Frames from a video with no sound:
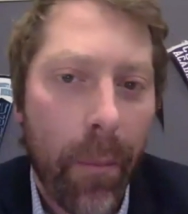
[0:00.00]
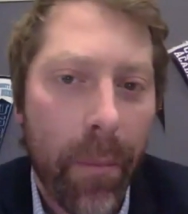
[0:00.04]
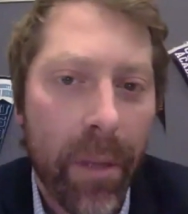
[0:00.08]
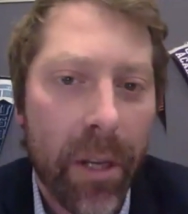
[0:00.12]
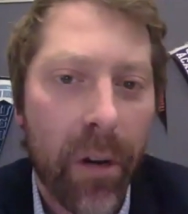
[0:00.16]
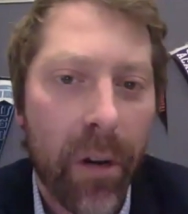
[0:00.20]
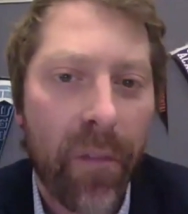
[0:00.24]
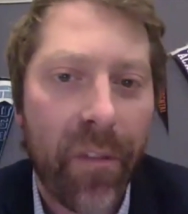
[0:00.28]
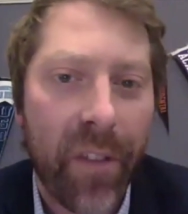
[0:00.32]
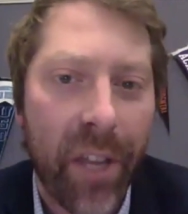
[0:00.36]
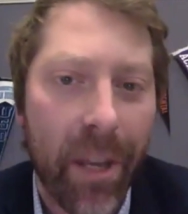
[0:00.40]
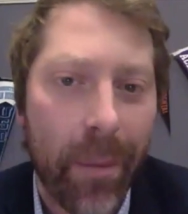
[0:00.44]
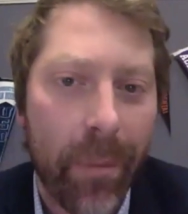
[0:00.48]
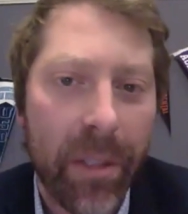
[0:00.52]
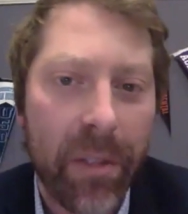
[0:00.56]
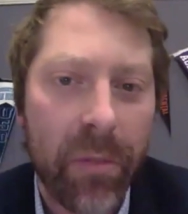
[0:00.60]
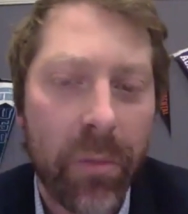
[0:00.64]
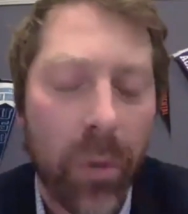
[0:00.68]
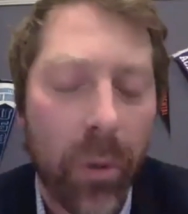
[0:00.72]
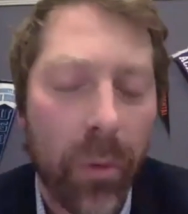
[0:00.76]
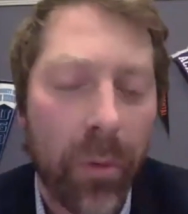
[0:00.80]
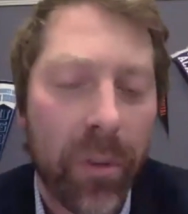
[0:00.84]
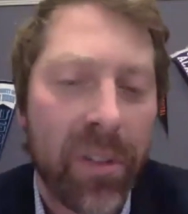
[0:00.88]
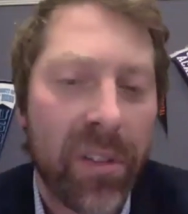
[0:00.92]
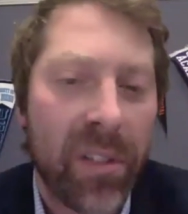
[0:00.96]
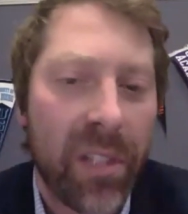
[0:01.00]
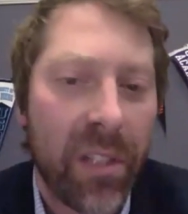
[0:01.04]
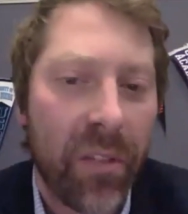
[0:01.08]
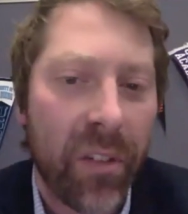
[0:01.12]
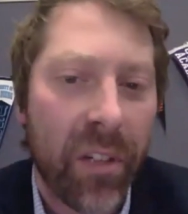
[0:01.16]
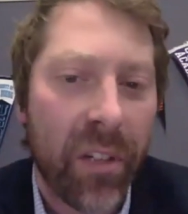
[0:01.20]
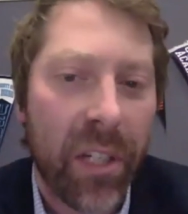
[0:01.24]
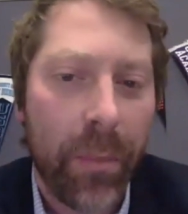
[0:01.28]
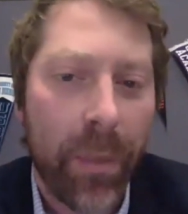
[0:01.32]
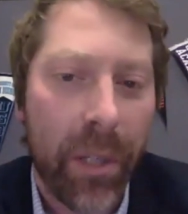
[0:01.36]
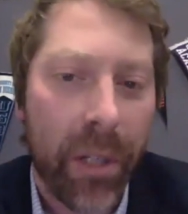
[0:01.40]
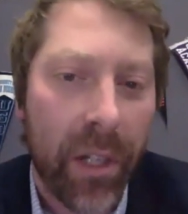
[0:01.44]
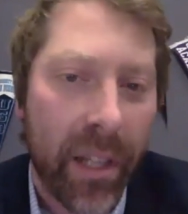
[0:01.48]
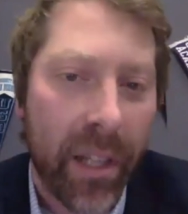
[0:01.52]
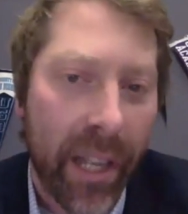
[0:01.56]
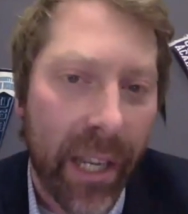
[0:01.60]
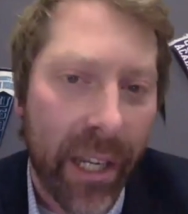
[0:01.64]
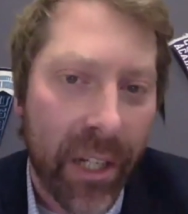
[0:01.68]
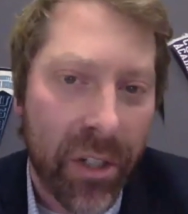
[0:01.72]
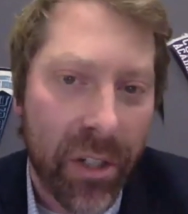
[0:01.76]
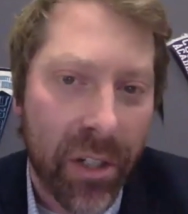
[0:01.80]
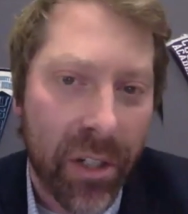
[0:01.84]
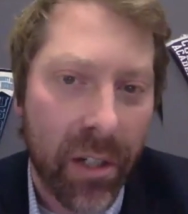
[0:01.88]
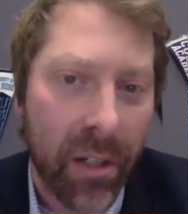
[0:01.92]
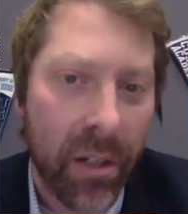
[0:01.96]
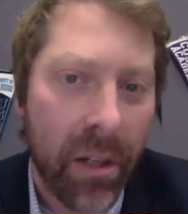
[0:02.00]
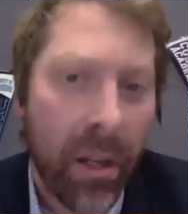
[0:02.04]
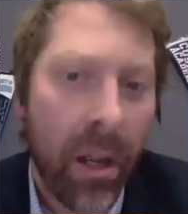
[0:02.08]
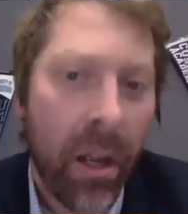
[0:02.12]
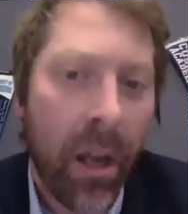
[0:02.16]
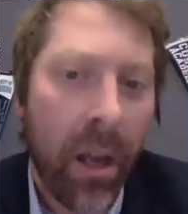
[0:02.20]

families will receive a communication